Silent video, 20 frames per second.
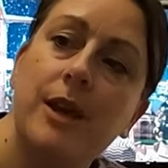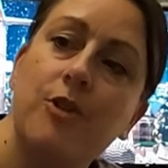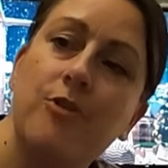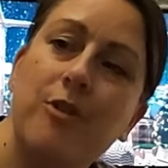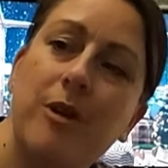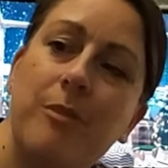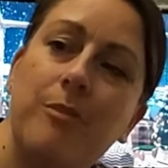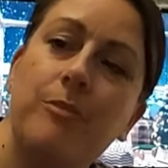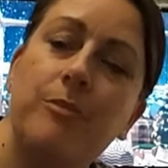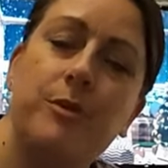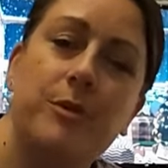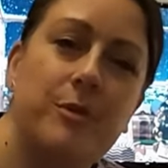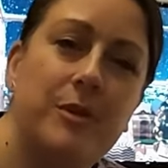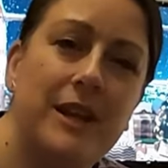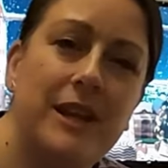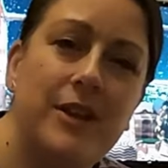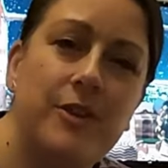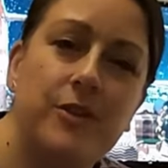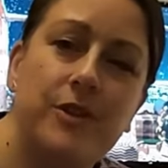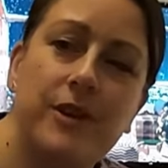Creme
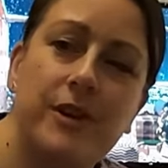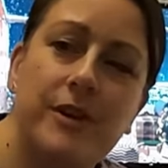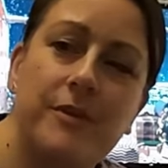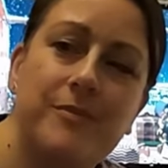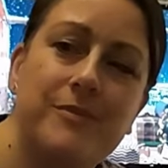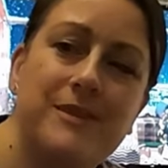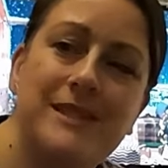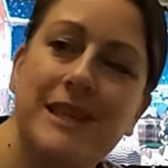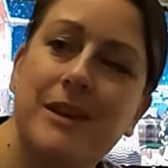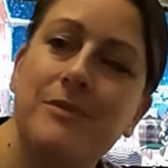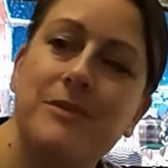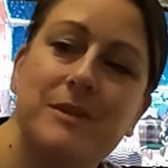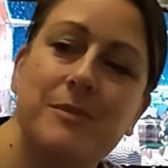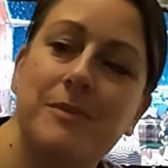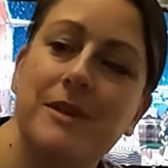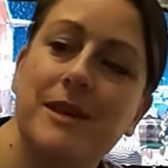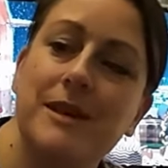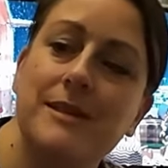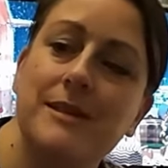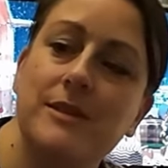brulee nugget, sounds
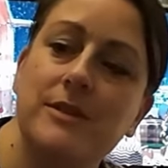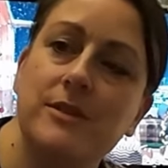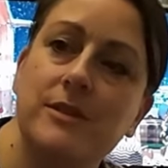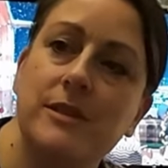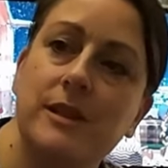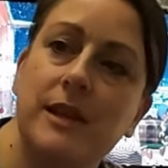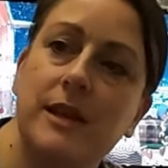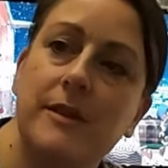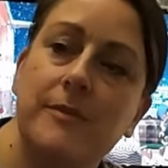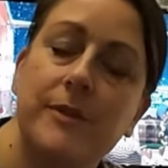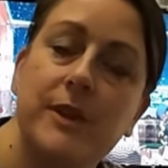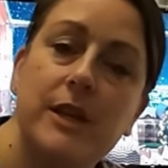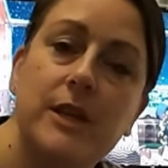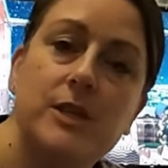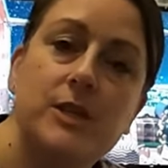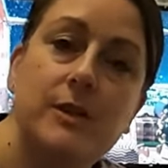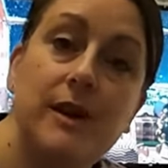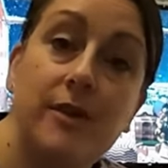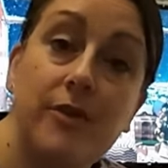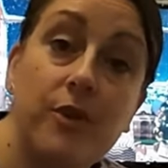amazing, doesn't it?
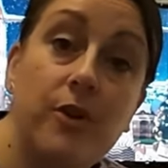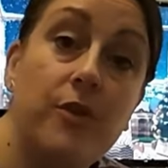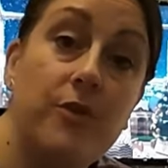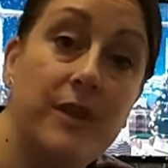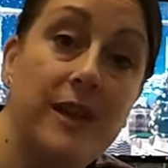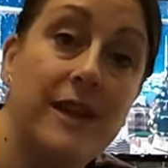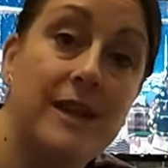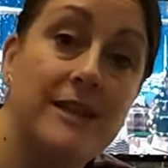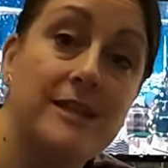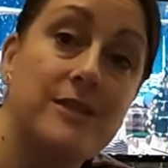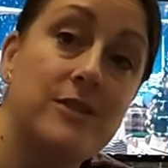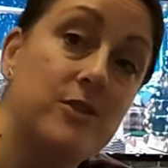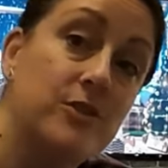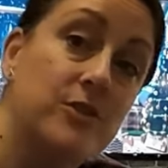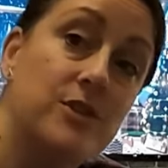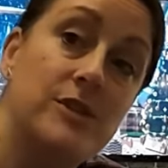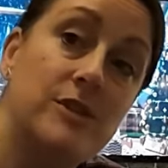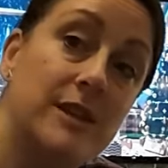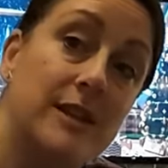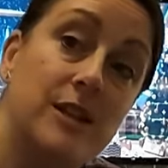So I thought this
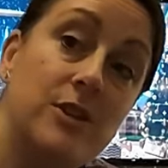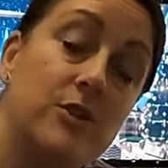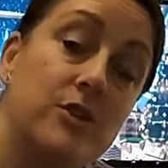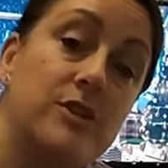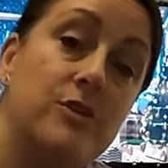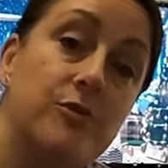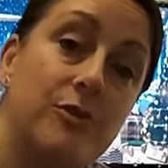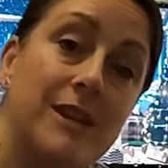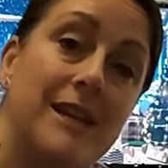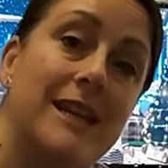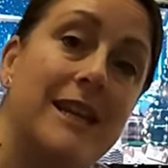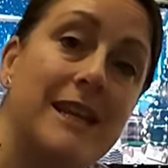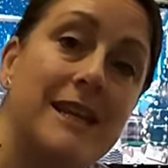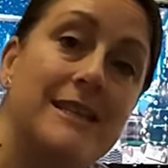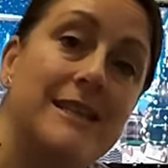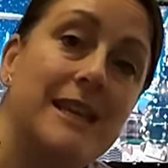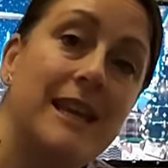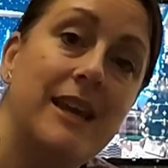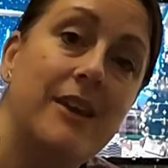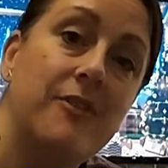looks a really
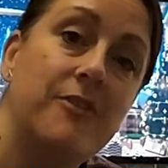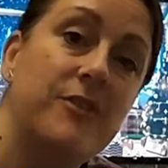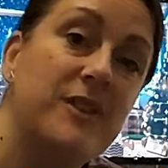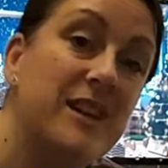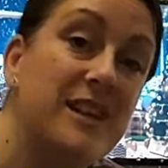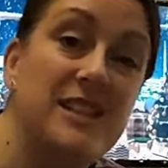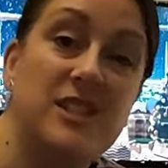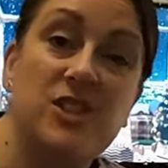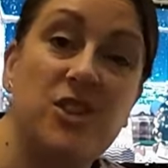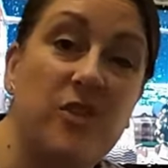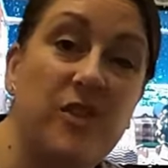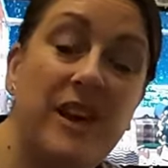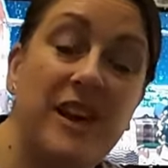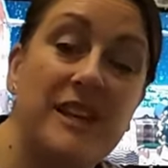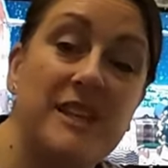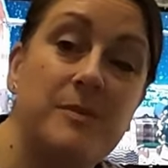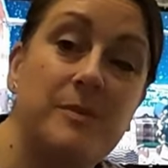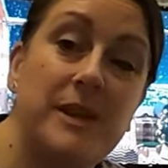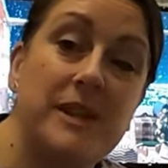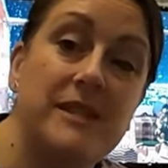nice gift, and it's not that
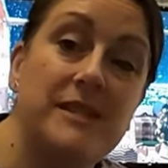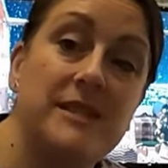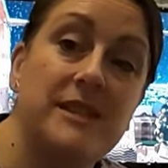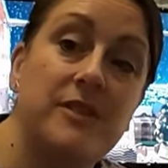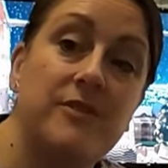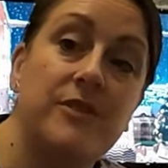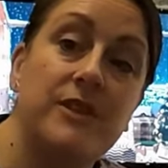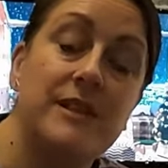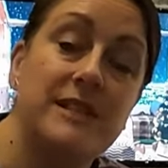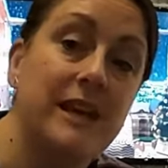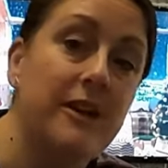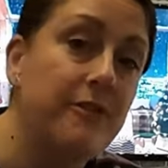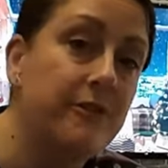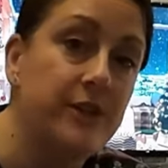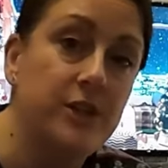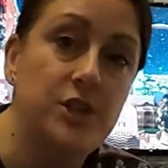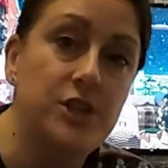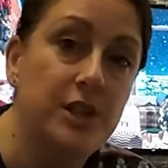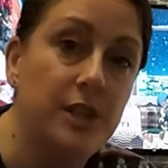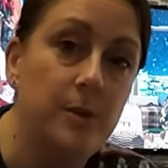expensive and
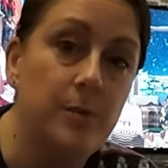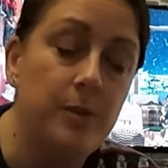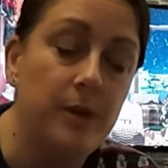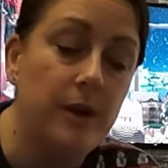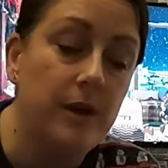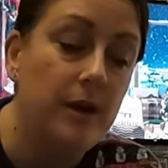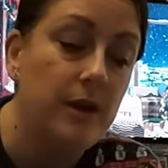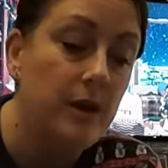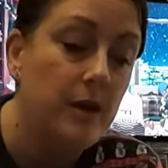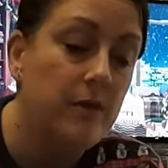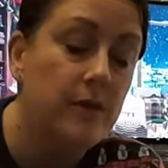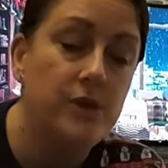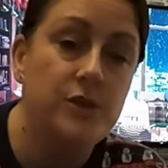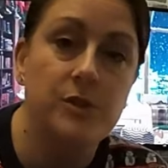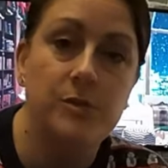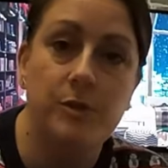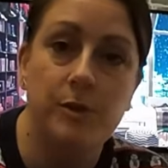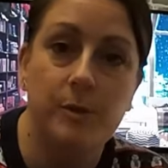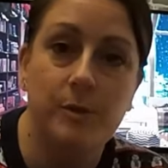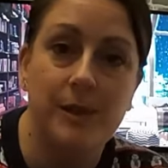definitely cheaper than
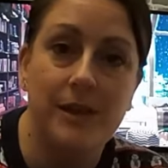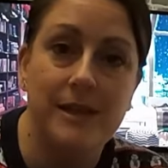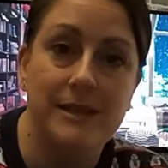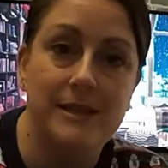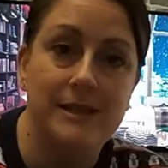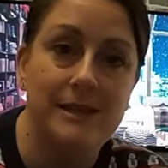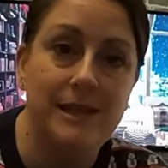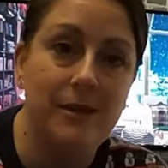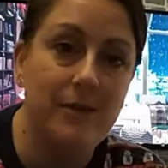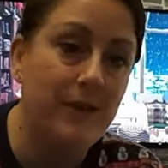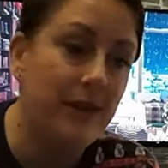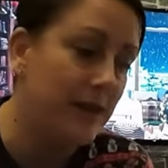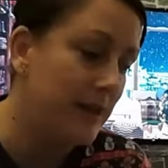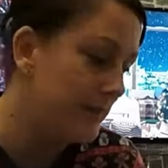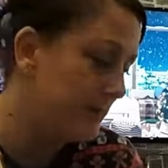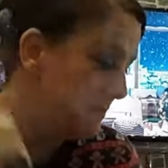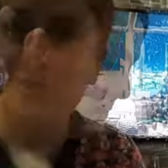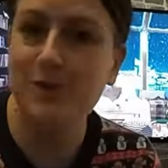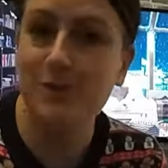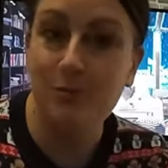some other places out there.
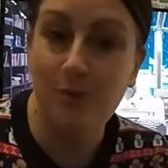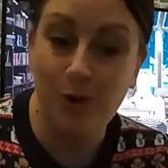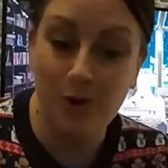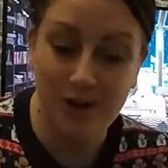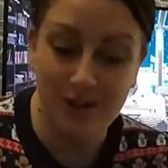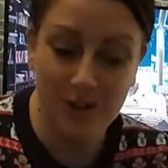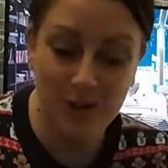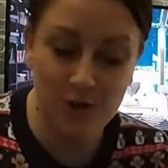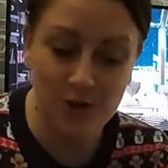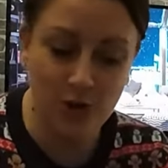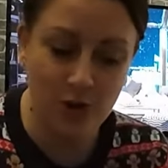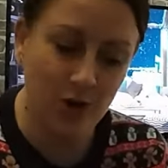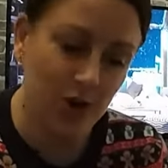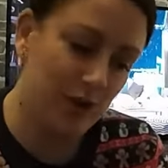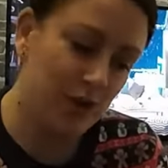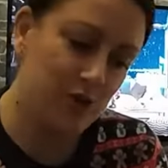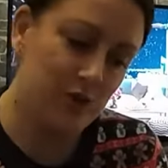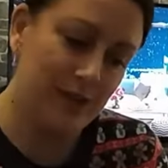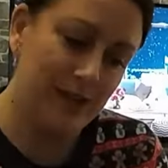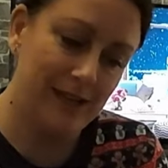Some more little
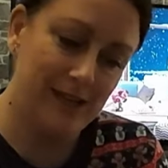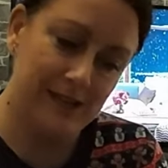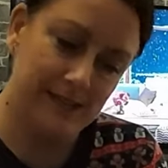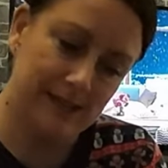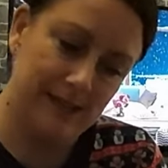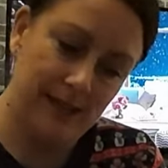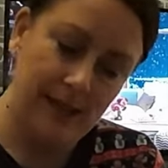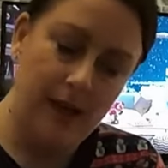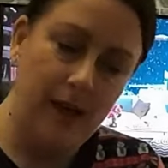chocolate treats.